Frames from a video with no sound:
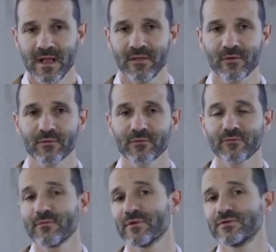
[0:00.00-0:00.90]
At the
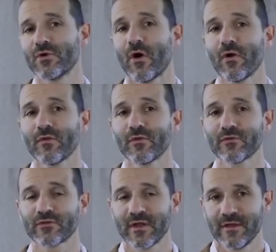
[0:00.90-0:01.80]
ortho room, you do all
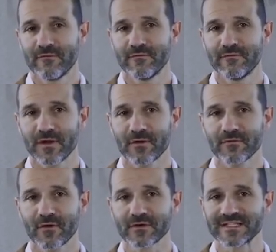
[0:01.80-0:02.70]
those
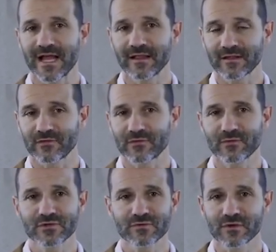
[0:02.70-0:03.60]
very, very delicate
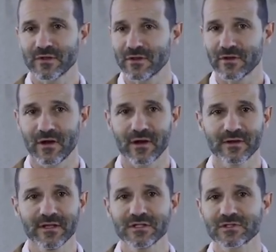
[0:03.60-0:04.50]
surgery,
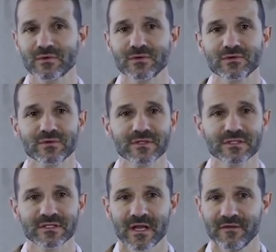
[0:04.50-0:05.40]
uh, knee
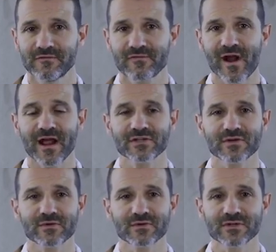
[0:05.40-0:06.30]
surgeries,
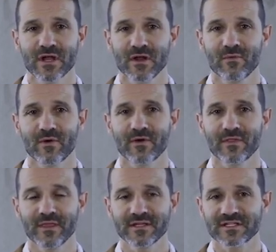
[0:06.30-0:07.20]
fractures,
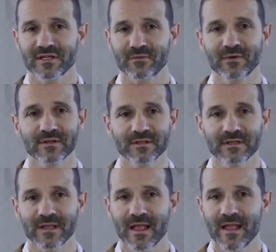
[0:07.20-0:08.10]
where the
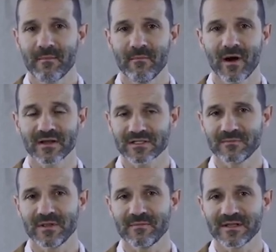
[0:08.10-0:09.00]
sterility
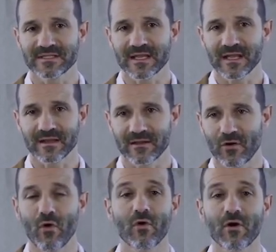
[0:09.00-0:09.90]
must be maintained at
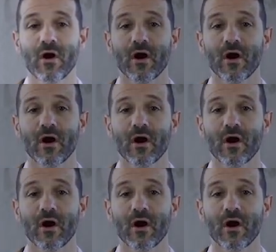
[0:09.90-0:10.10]
all